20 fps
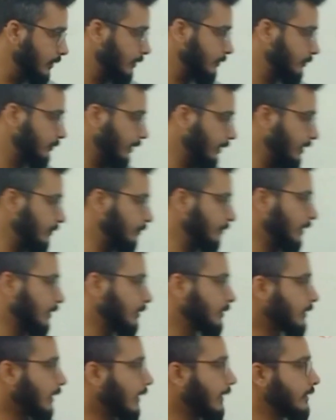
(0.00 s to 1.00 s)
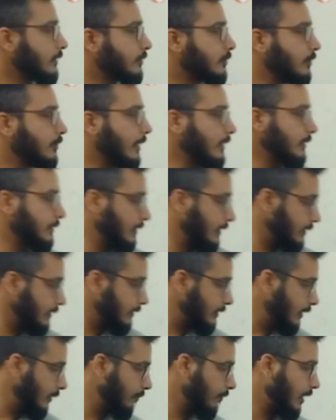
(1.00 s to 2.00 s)
treatment is to adjust
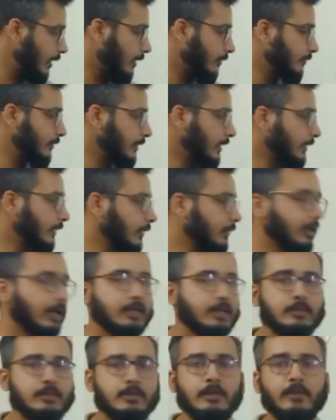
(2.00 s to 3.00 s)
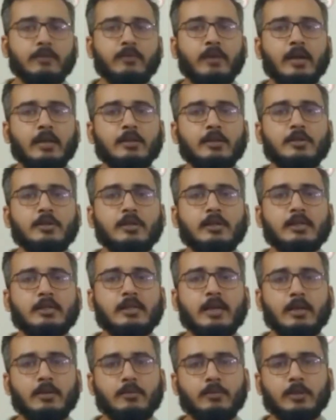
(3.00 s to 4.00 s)
the amount recognized in the financial
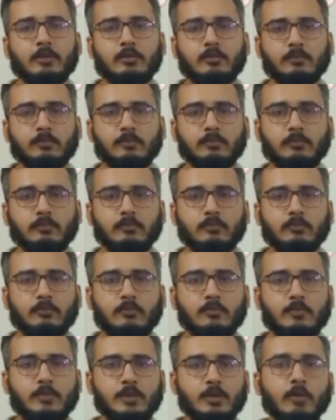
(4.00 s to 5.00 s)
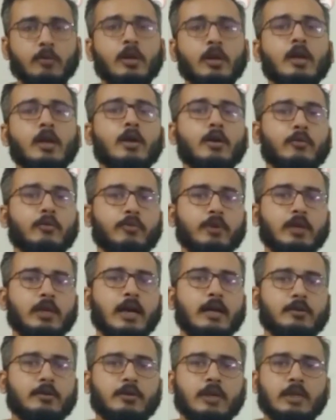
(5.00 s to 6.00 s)
statement. So we
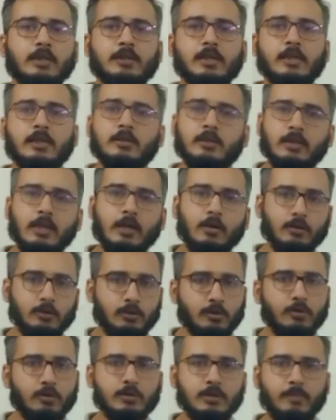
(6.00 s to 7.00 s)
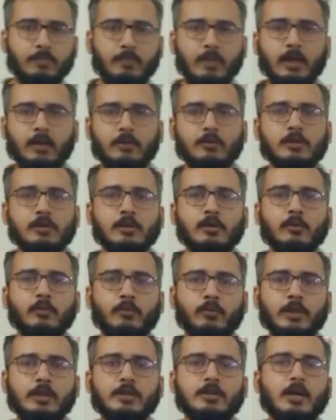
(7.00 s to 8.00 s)
got to adjust those amounts
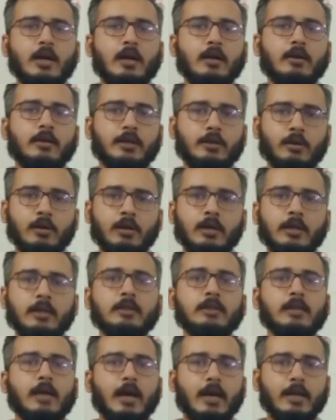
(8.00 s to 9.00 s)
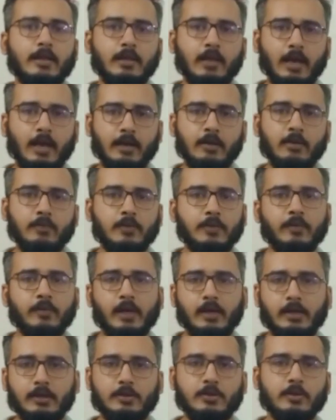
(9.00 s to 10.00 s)
which are recorded at the end of the
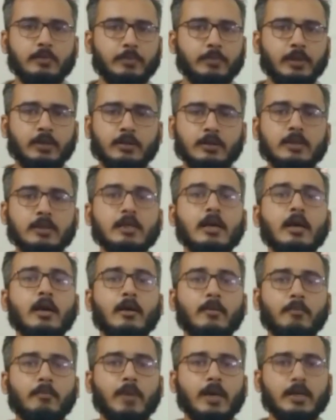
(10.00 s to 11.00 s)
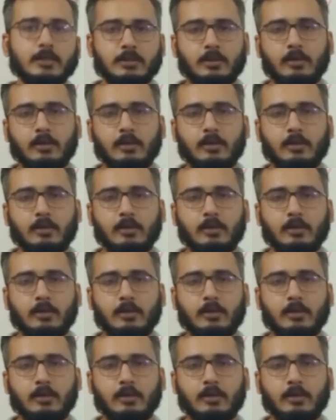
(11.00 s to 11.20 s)
financial periods, but